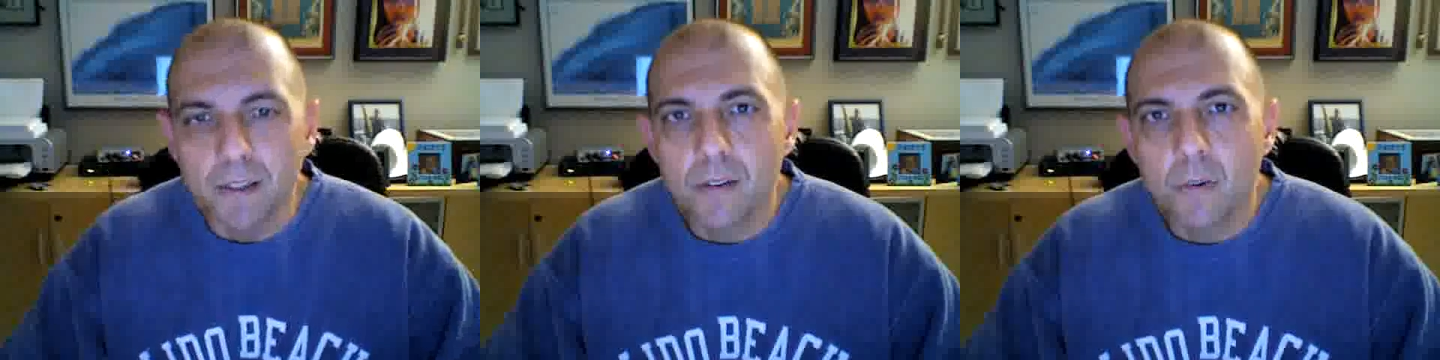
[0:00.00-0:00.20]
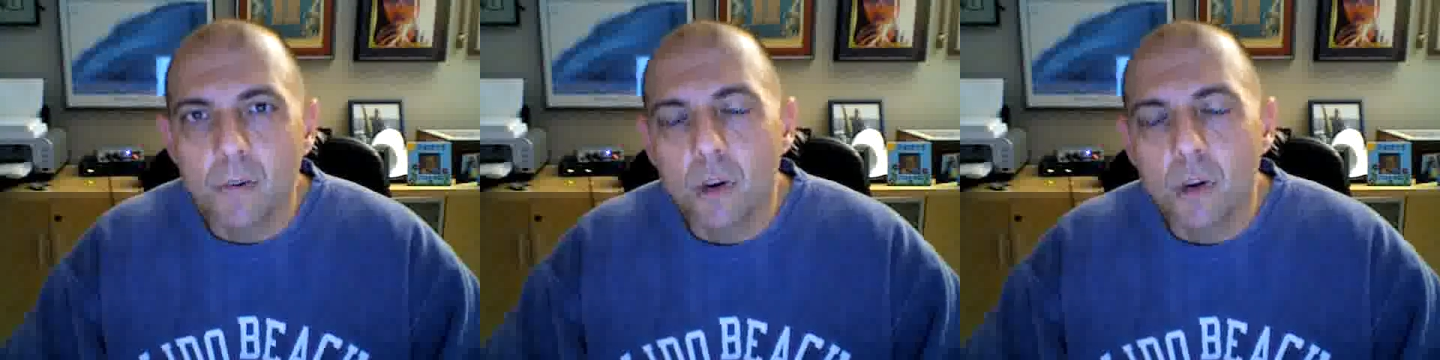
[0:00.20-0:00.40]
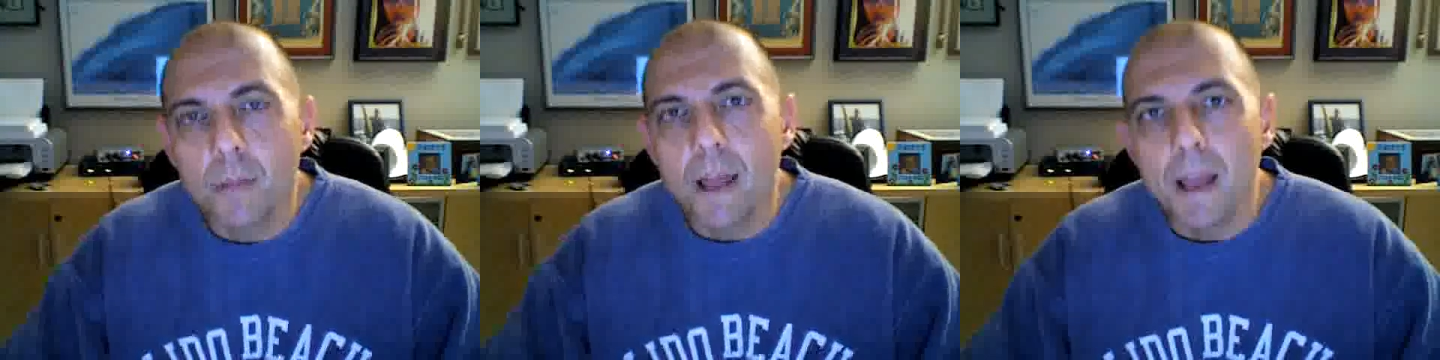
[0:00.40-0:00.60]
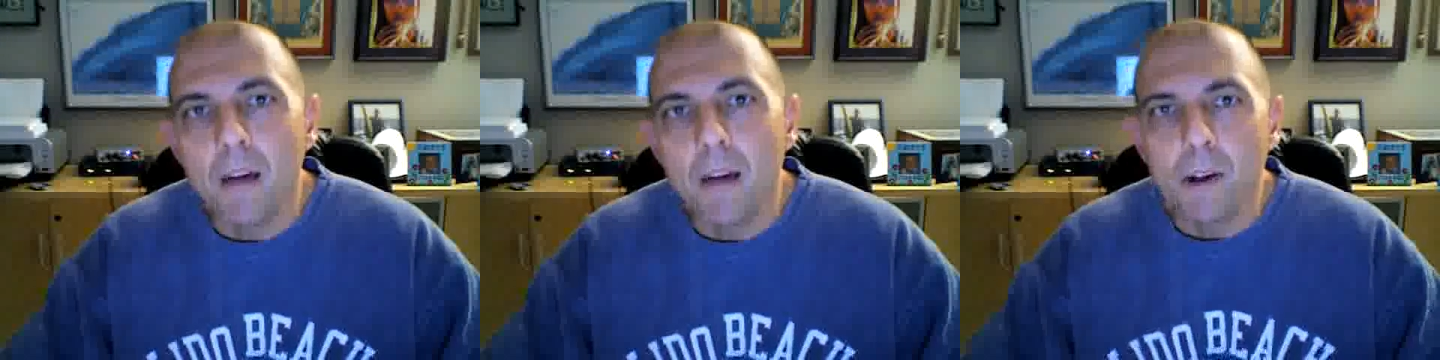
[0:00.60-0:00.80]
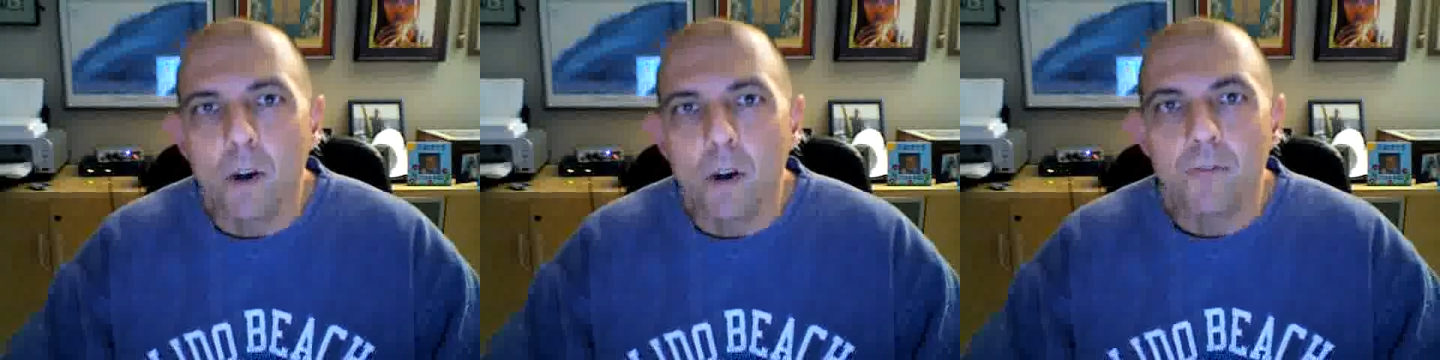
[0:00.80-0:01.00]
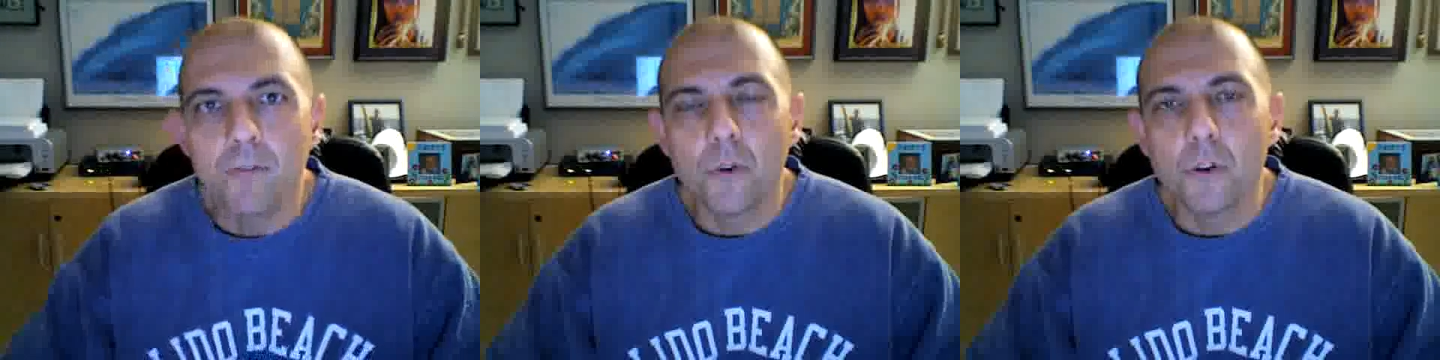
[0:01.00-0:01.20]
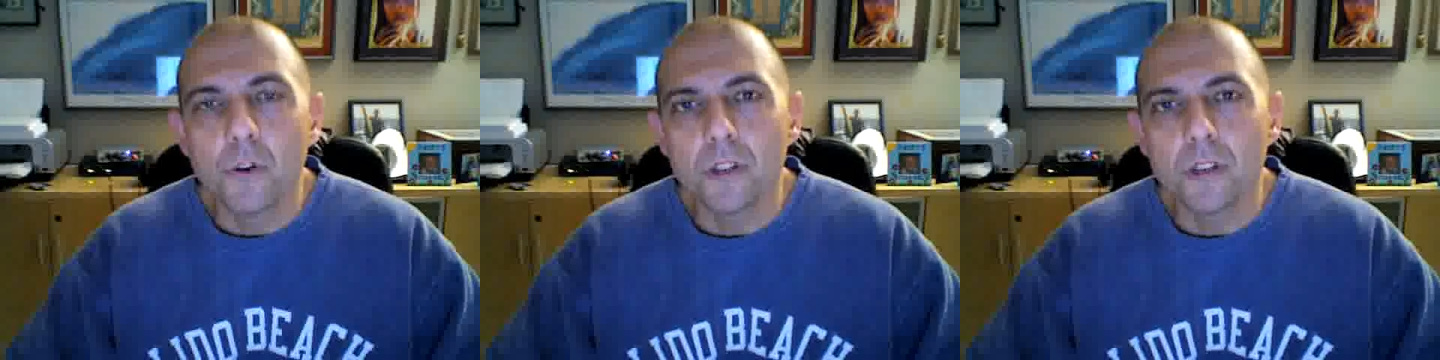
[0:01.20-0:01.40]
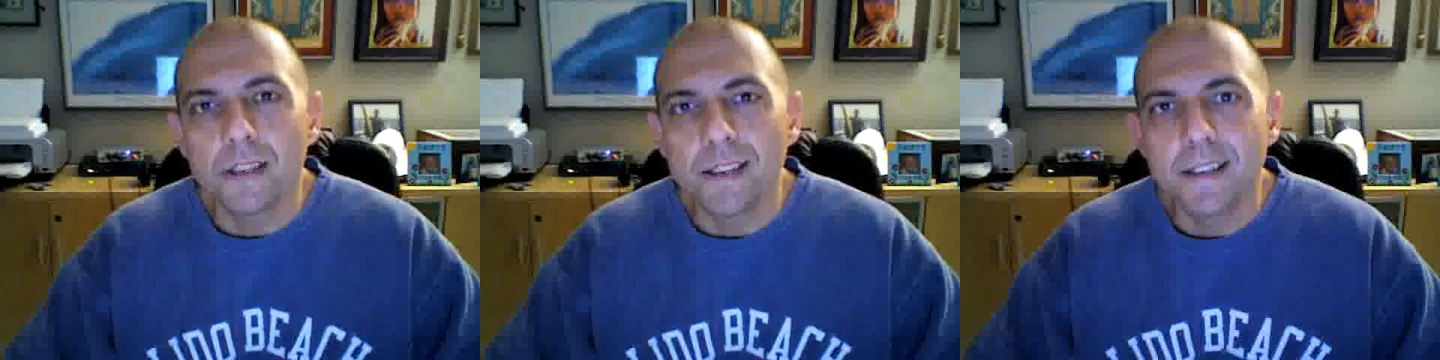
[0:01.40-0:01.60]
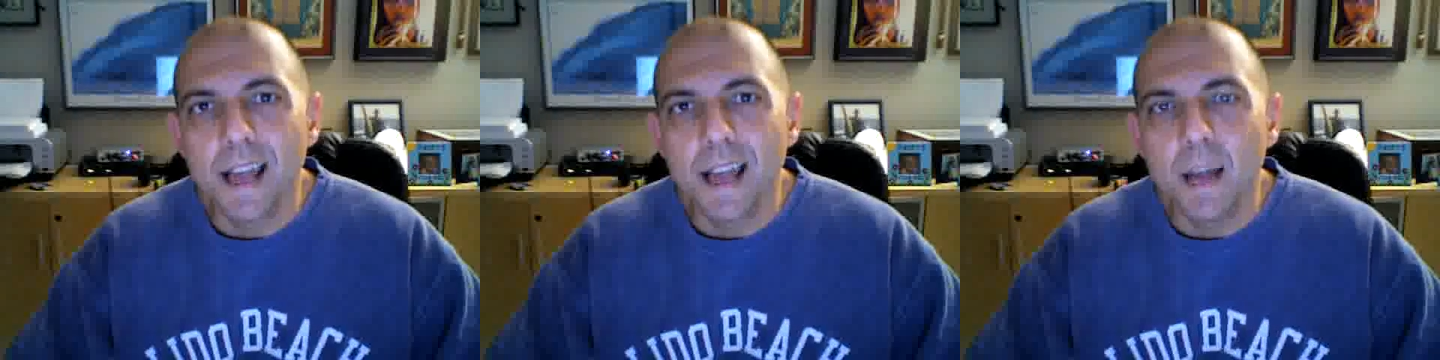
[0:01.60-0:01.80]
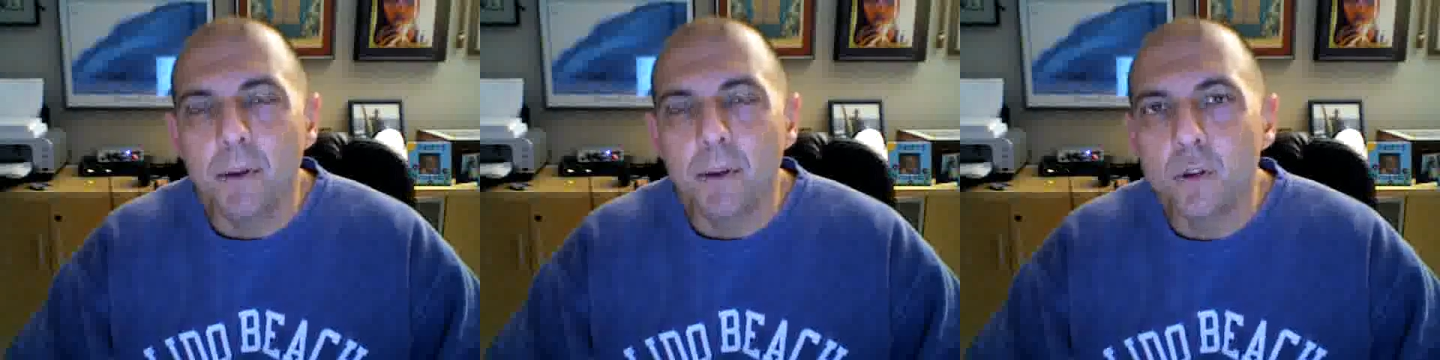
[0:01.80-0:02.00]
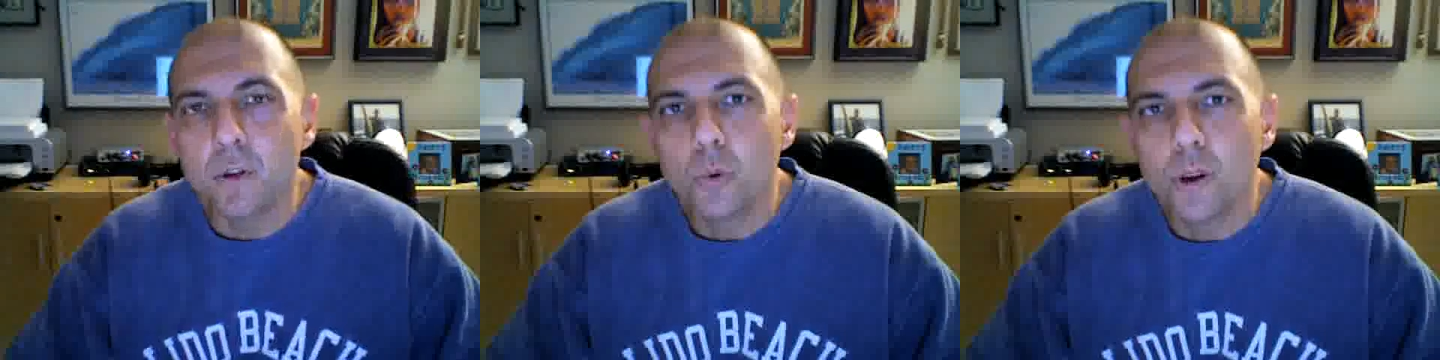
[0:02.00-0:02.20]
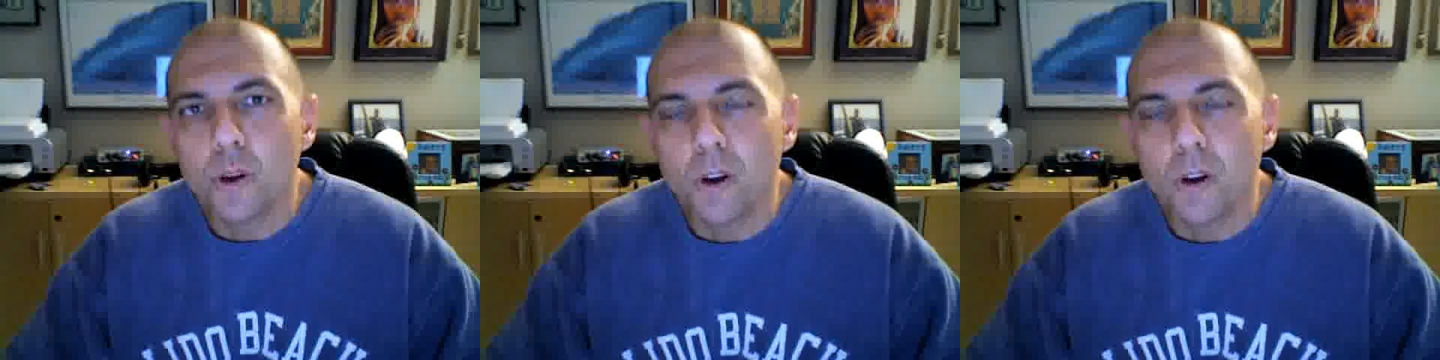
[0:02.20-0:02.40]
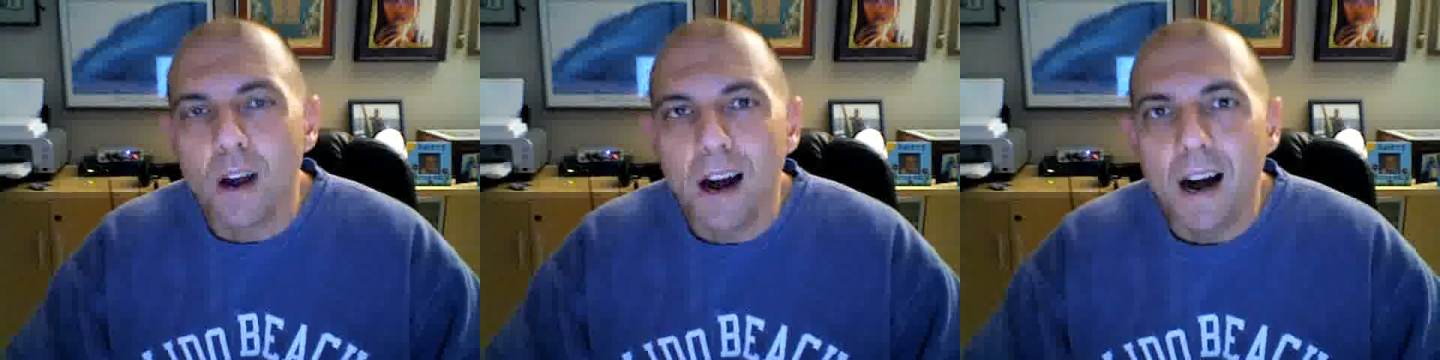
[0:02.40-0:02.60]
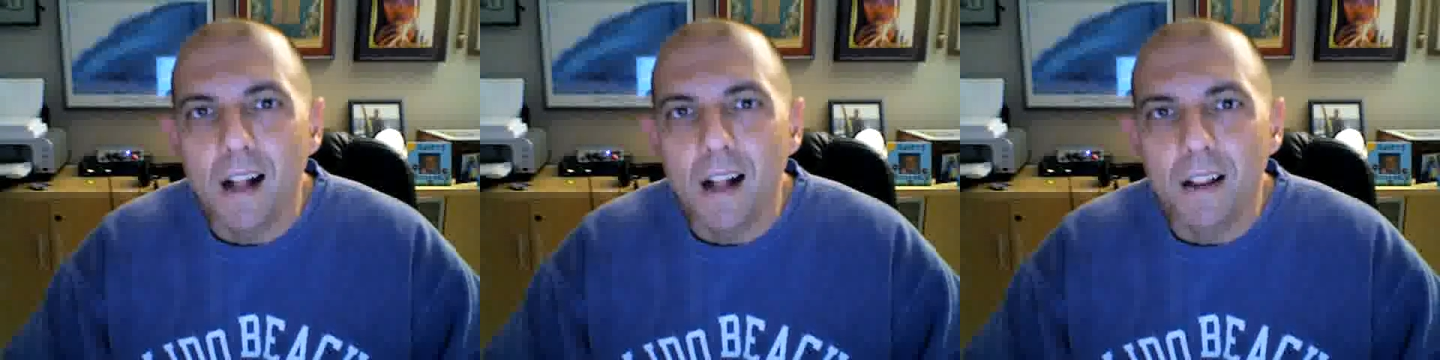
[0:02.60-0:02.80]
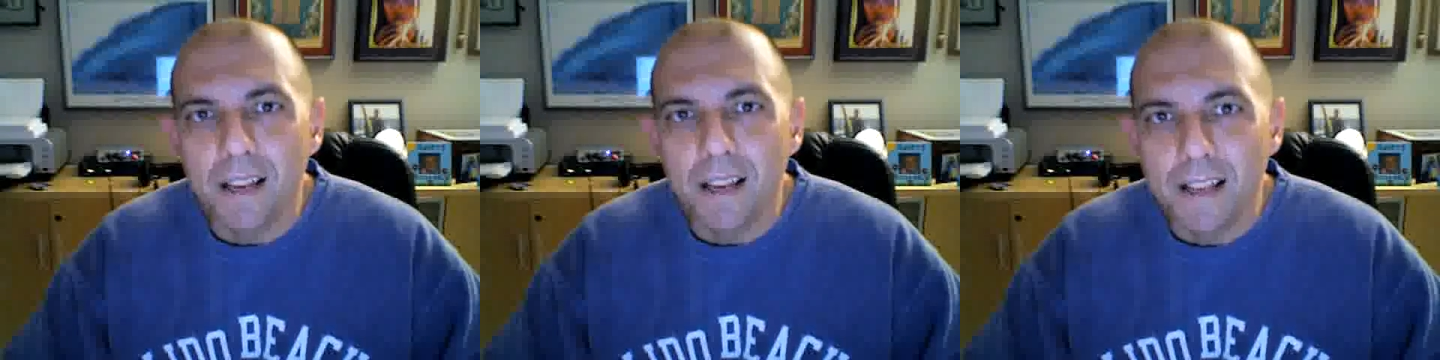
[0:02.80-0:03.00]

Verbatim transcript: we're going to be having our first Tampa Twitter holiday